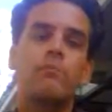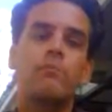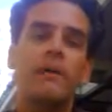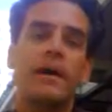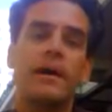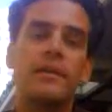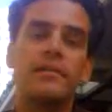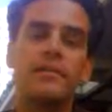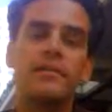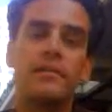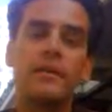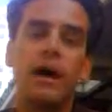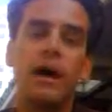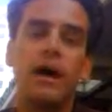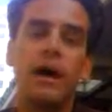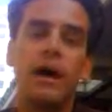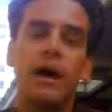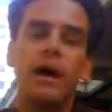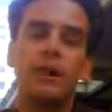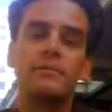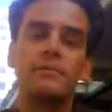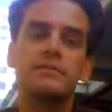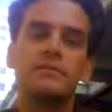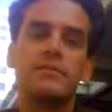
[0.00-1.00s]
But
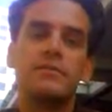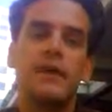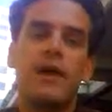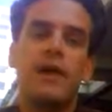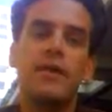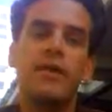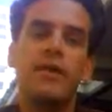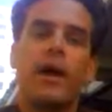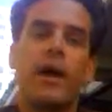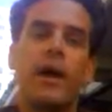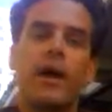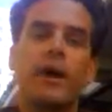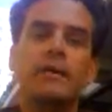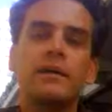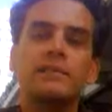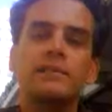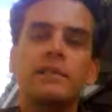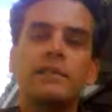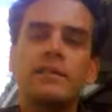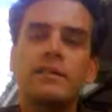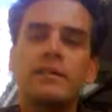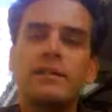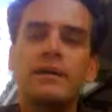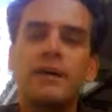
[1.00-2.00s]
anyway,
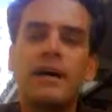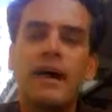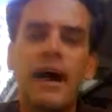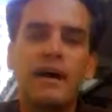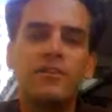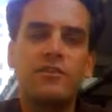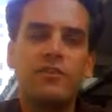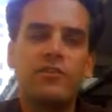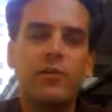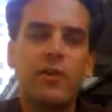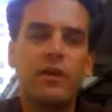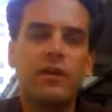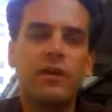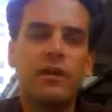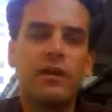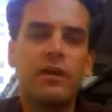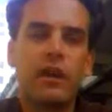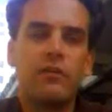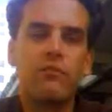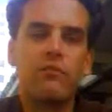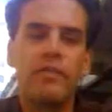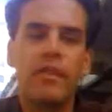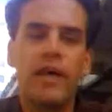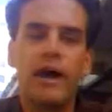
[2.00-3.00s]
I just wanted to
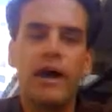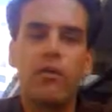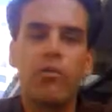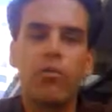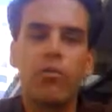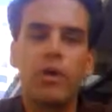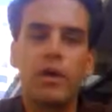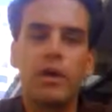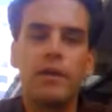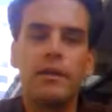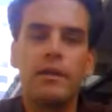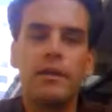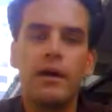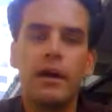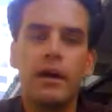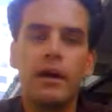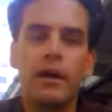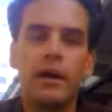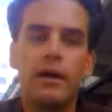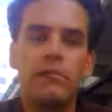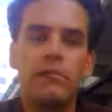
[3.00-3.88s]
cover that one